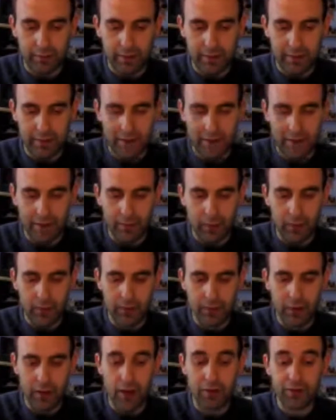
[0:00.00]
So let's have a
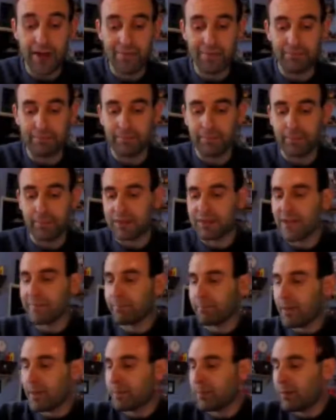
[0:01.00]
quick look. Oh, seven,
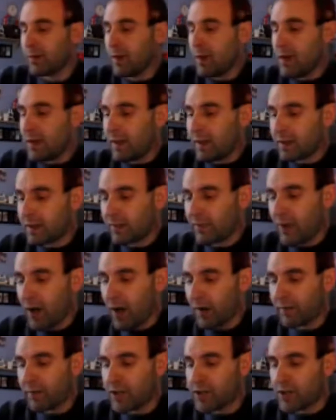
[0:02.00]
seven people. Yes, if
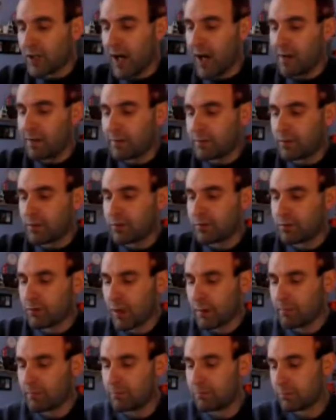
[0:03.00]
you are in the chat,
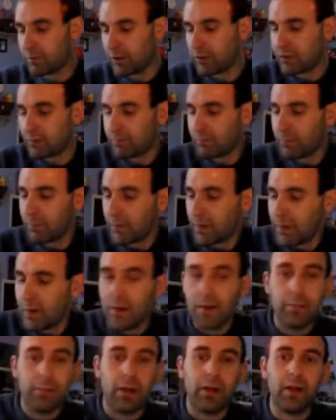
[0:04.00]
just um, just
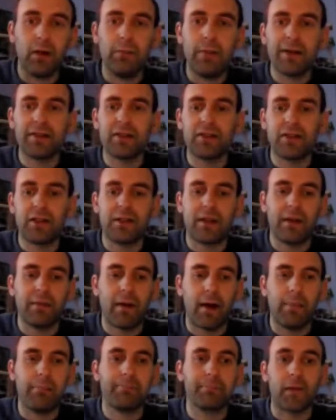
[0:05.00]
put a little message in
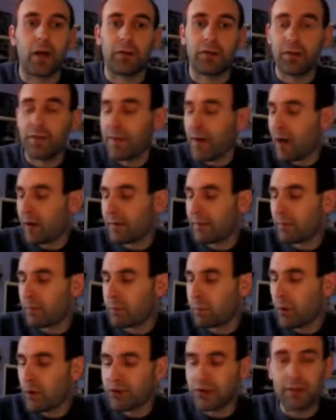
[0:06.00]
there. Um, so if you are
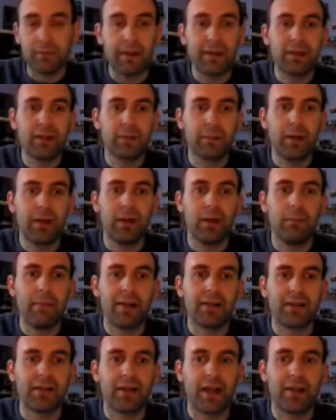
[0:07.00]
watching me, just put a little
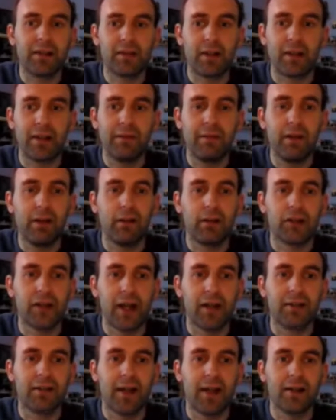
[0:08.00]
message down so I give you a little
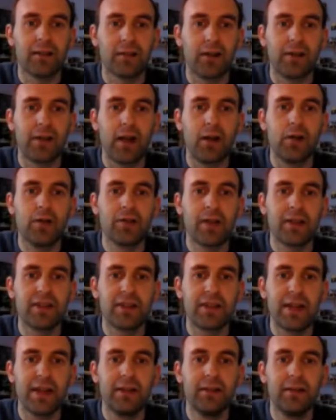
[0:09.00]
shout out so I know who's
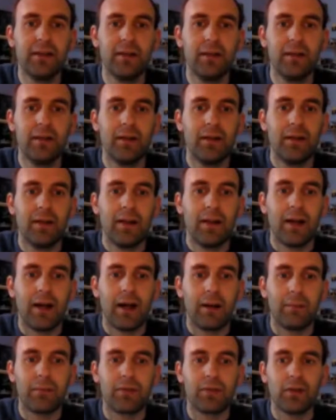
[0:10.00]
actually in.
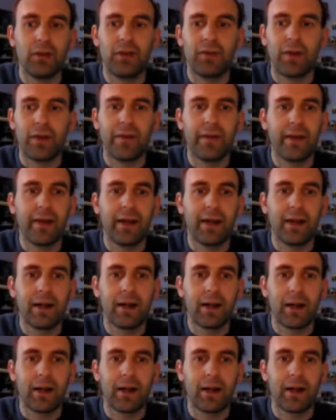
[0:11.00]
Um, sort of on there.